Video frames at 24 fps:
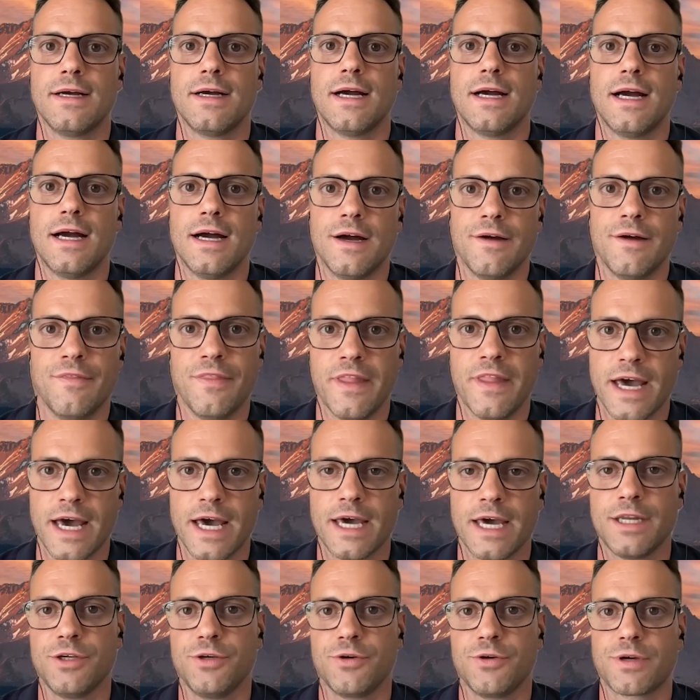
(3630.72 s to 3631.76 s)
And
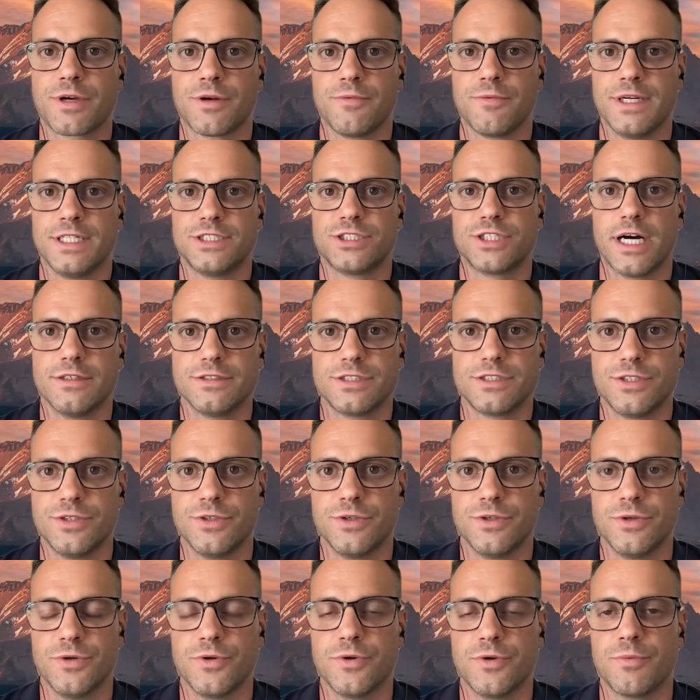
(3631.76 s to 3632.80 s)
then you can reach out
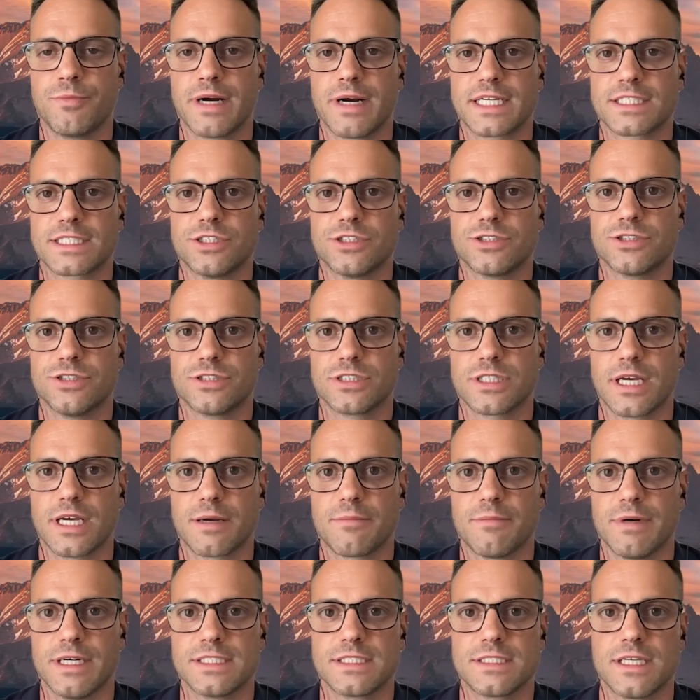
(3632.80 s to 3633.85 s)
to practitioners like
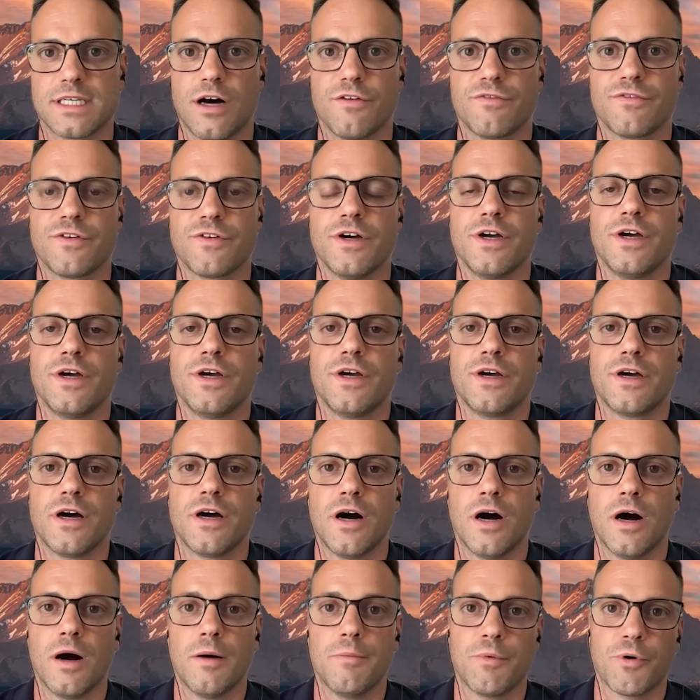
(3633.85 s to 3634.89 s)
myself,
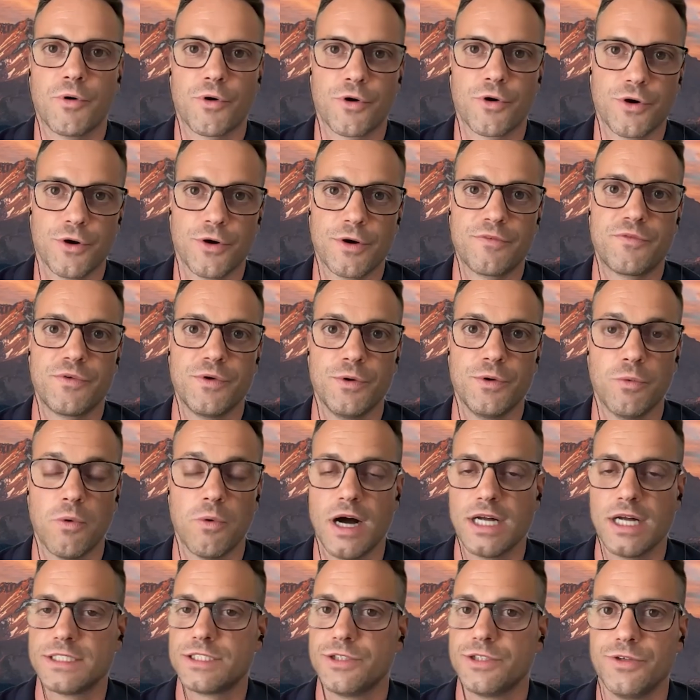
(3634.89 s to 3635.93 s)
um, or if you
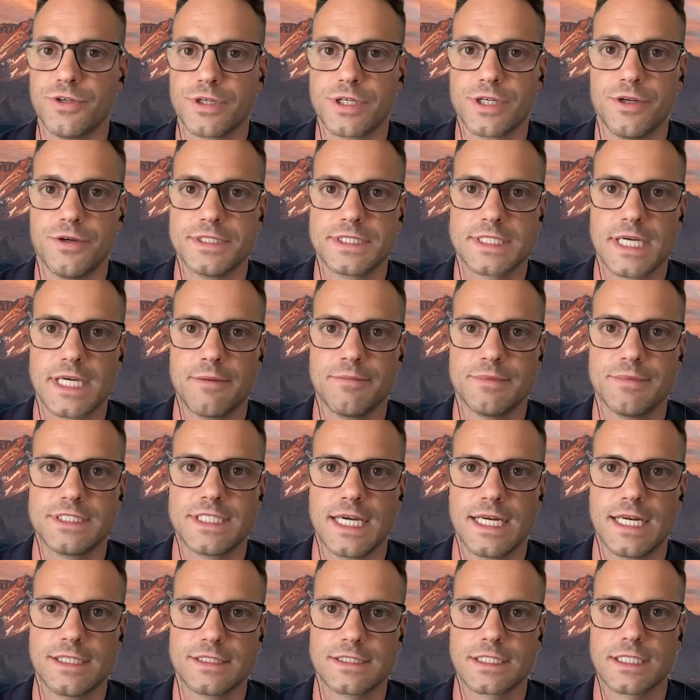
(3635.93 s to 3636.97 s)
want to, you can do it
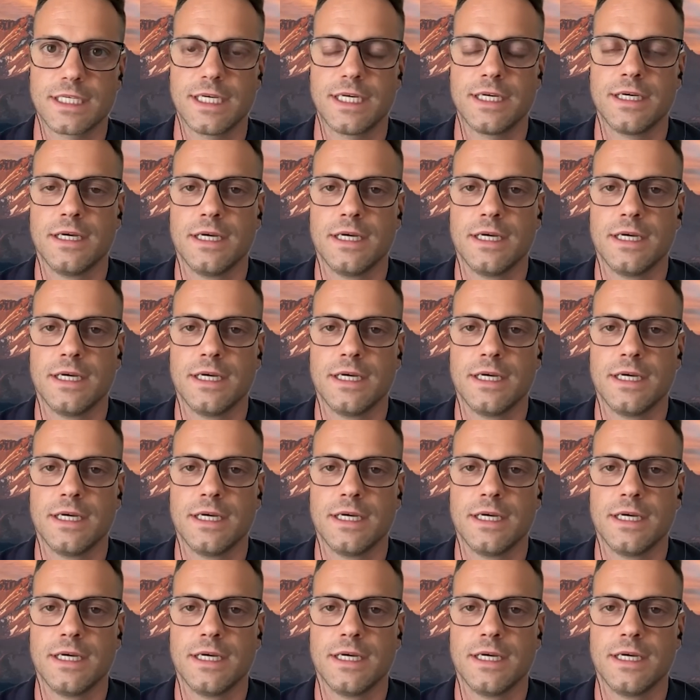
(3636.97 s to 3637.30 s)
simultaneously,